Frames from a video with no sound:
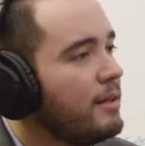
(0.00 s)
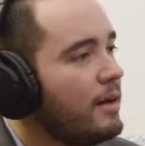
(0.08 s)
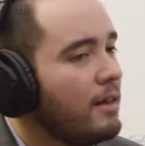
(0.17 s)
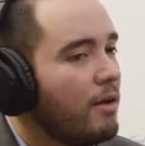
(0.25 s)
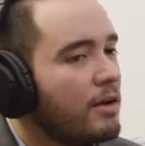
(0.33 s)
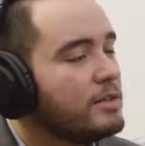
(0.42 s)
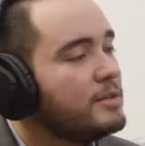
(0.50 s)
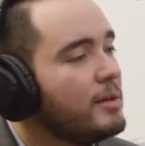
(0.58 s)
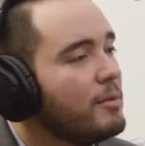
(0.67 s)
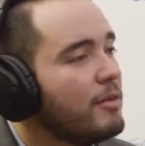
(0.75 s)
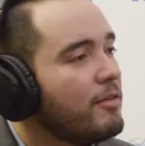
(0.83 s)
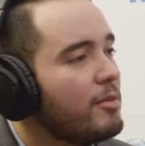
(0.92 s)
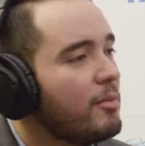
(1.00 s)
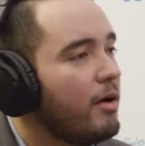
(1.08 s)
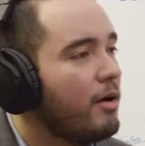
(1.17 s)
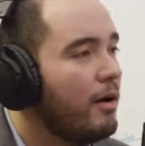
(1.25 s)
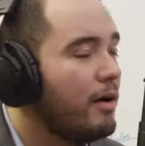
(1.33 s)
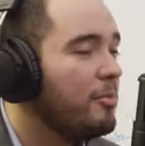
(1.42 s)
a large number of them
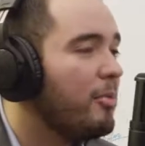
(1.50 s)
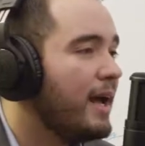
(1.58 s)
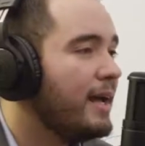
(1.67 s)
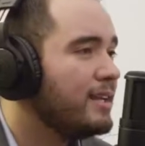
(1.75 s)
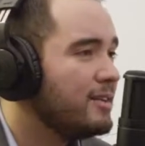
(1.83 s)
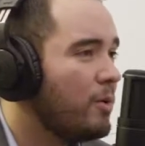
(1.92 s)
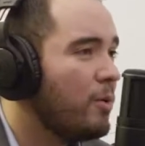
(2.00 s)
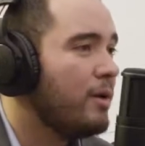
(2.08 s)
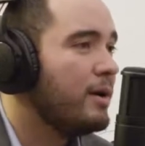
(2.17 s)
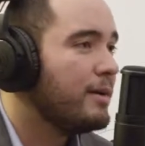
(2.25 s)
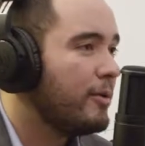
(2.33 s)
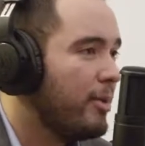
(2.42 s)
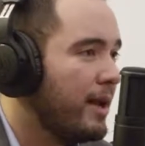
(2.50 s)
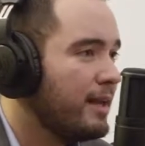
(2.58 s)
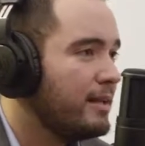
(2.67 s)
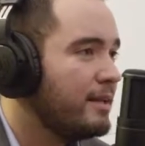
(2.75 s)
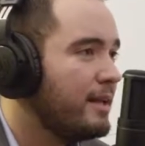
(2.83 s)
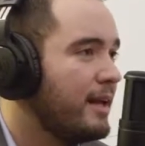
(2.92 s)
are unbanked or underbanked.